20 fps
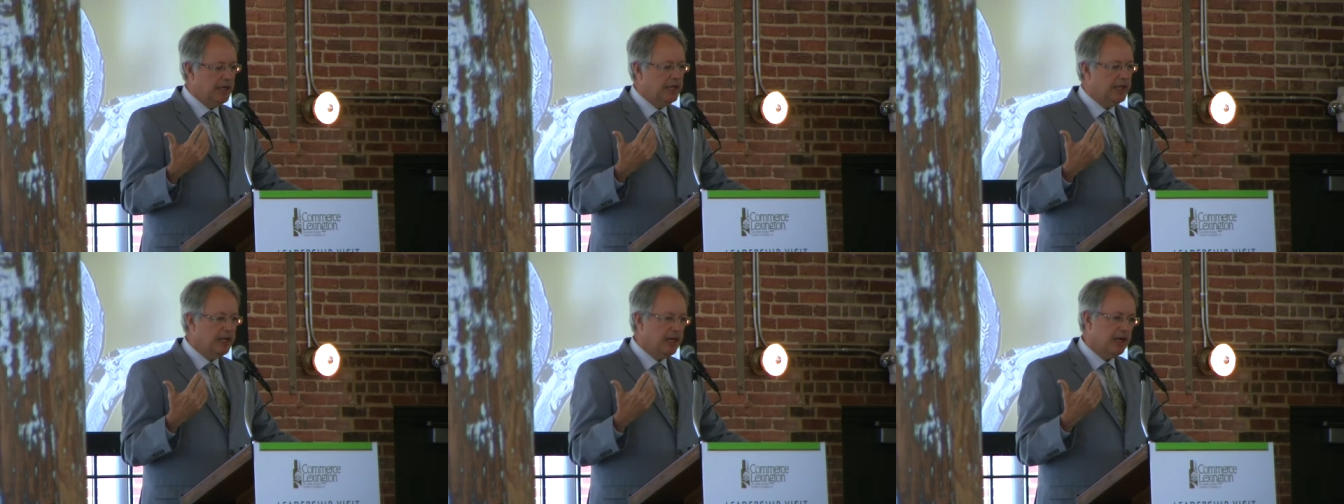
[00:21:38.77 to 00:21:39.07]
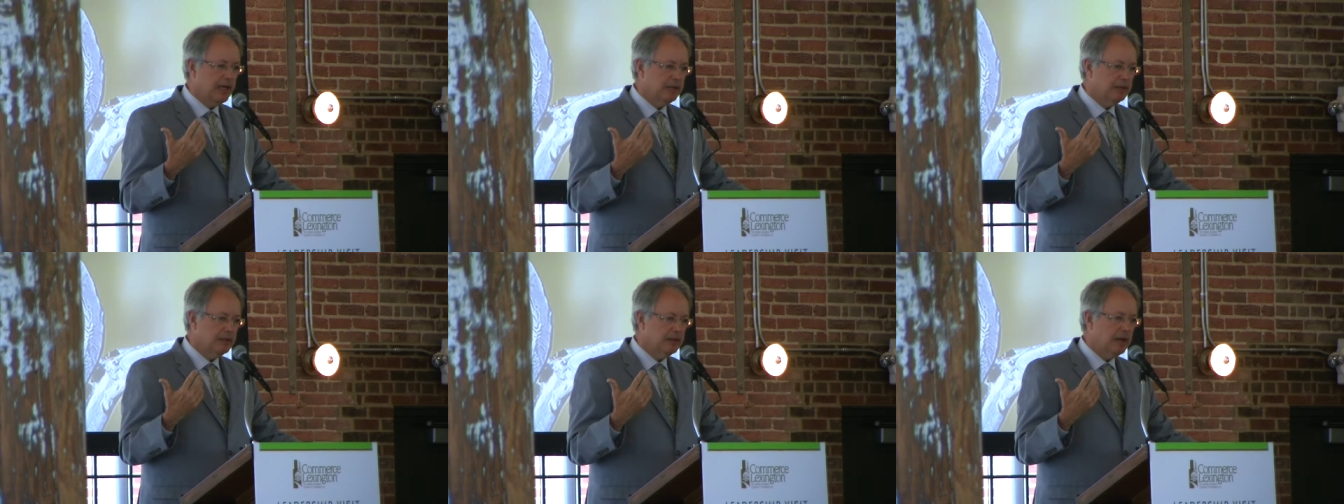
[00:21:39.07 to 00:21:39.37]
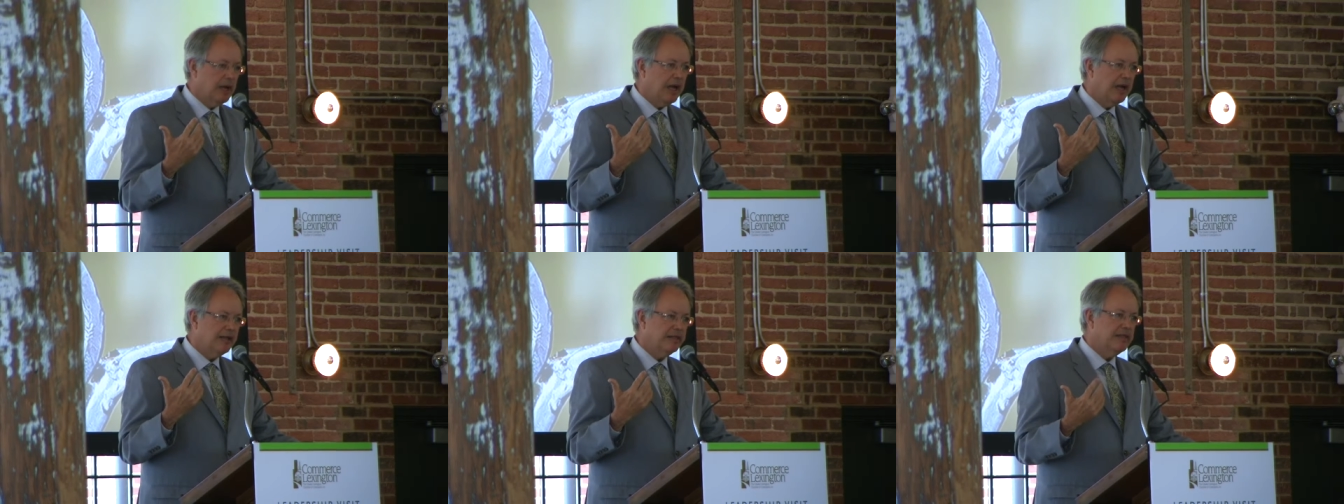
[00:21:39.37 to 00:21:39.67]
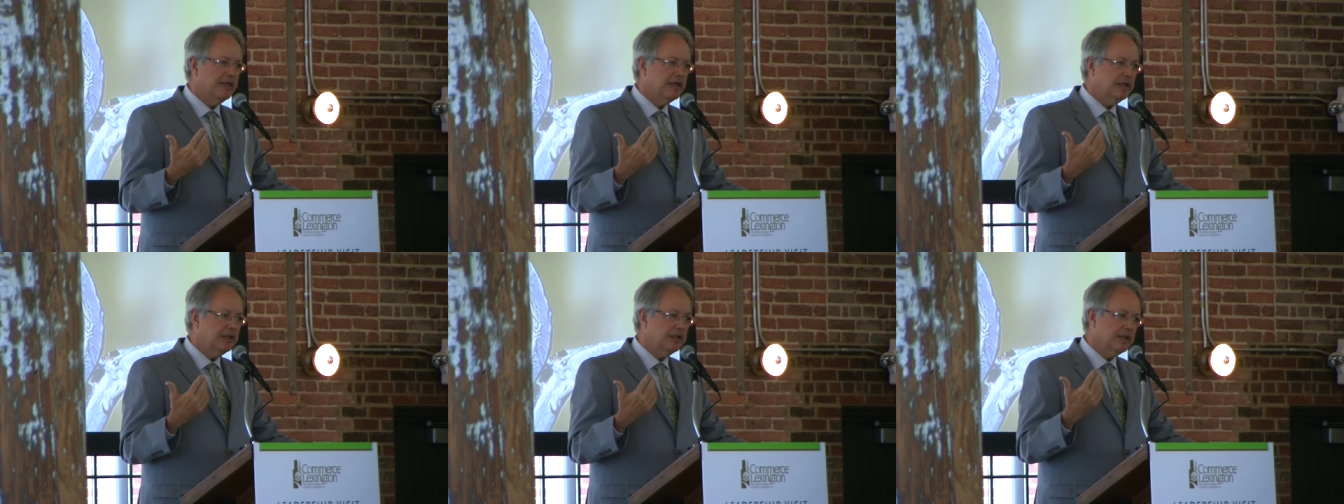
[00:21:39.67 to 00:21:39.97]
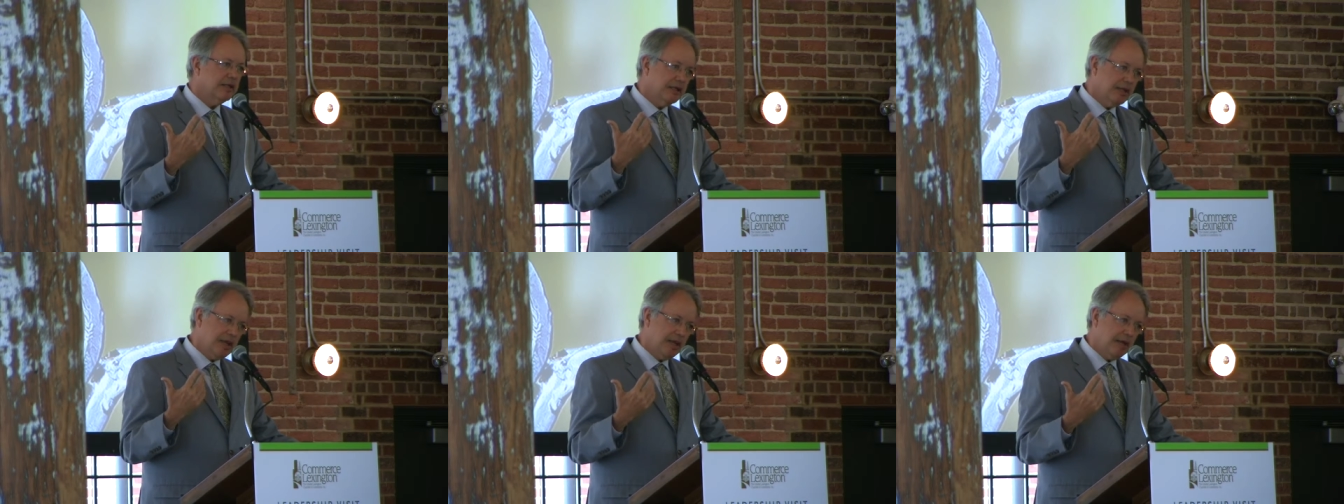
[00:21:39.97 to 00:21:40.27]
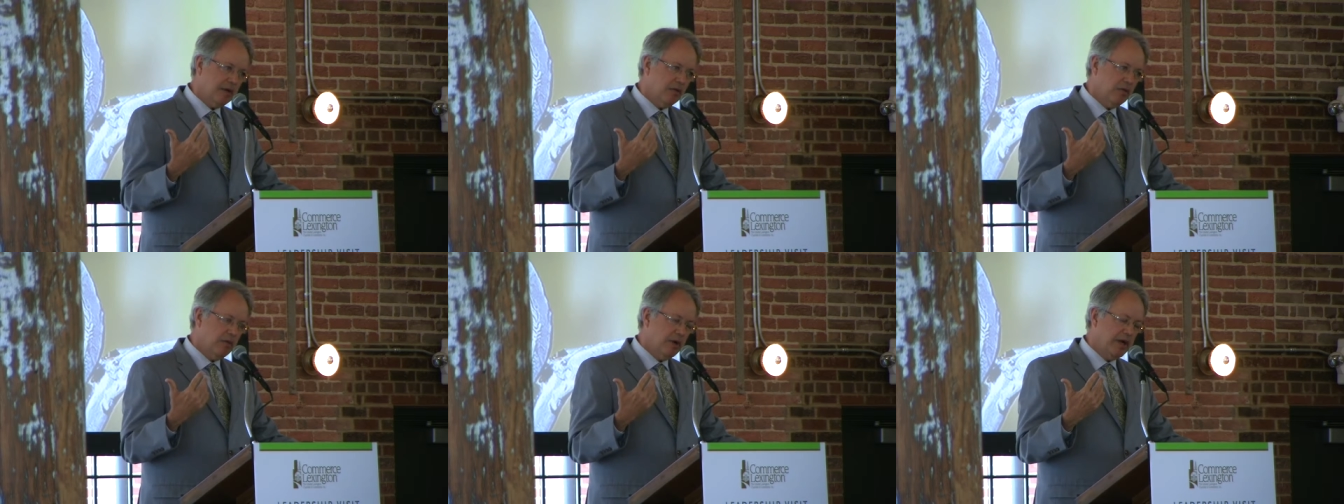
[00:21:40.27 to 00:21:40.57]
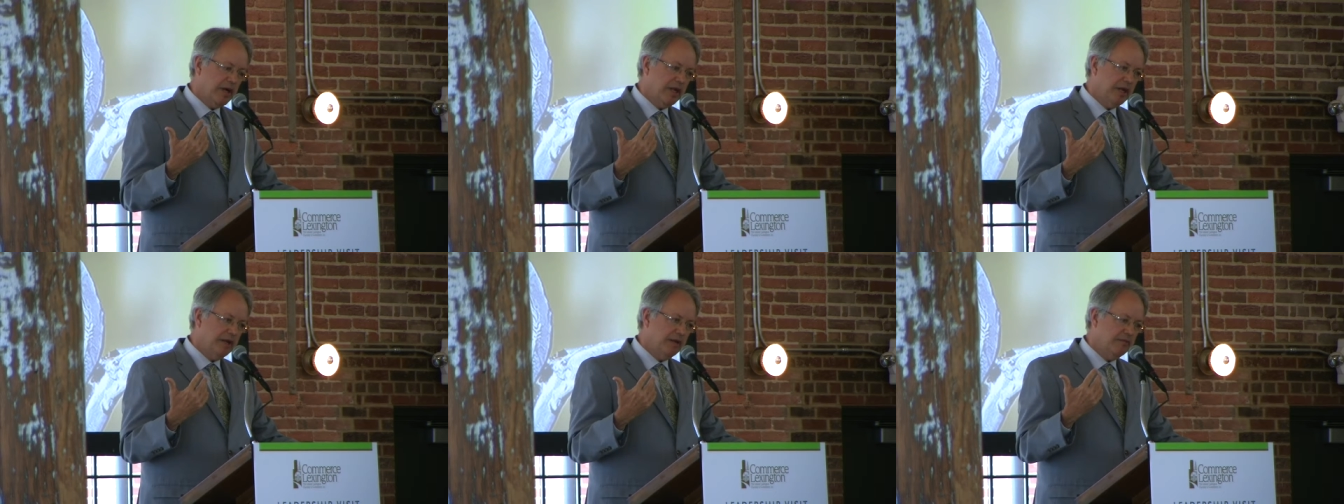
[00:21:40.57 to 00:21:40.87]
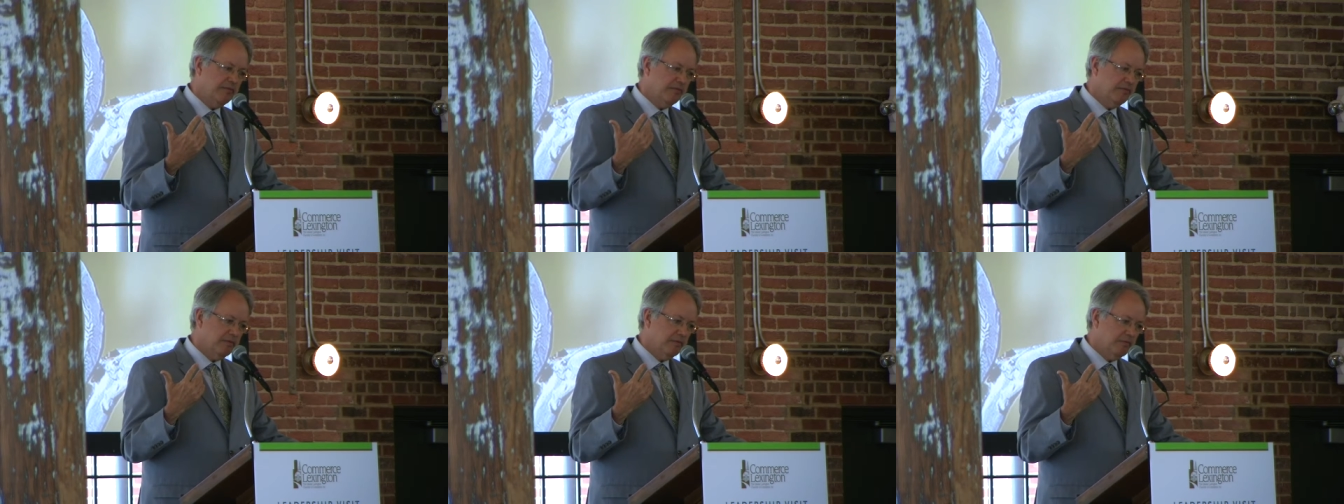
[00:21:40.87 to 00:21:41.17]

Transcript: and I think the takeaway